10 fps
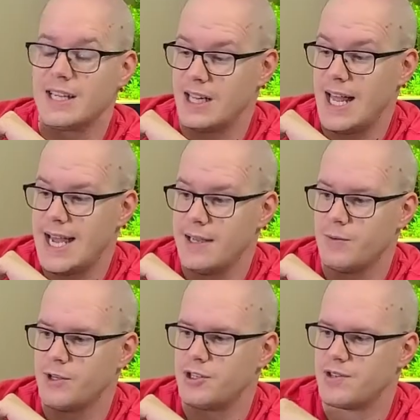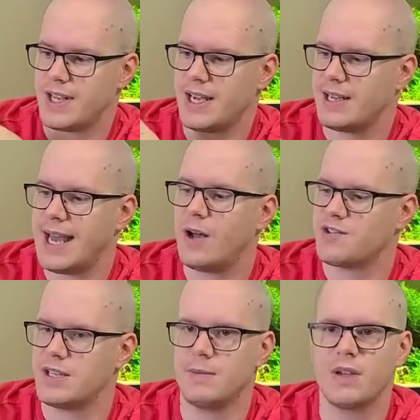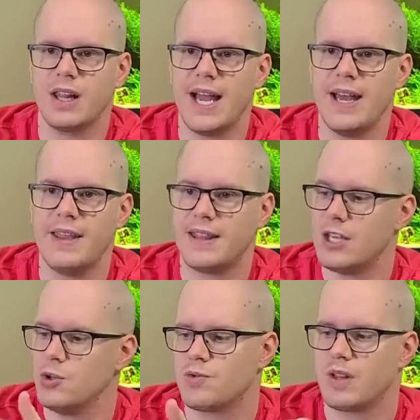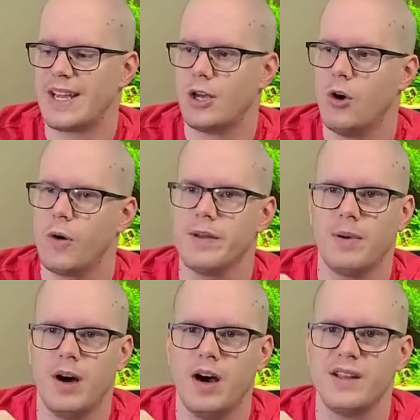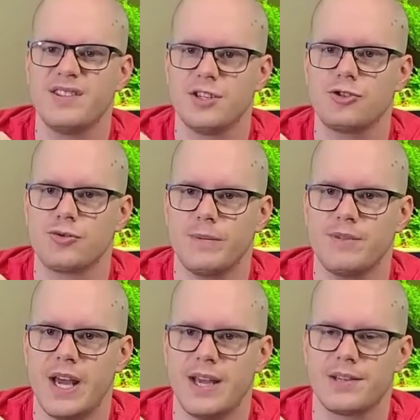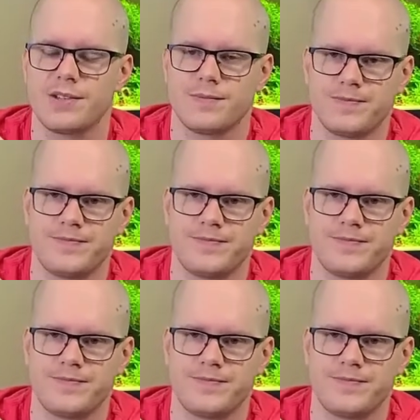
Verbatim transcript: clay, which is like a calcium clay that they use for like koi ponds and shrimp tanks.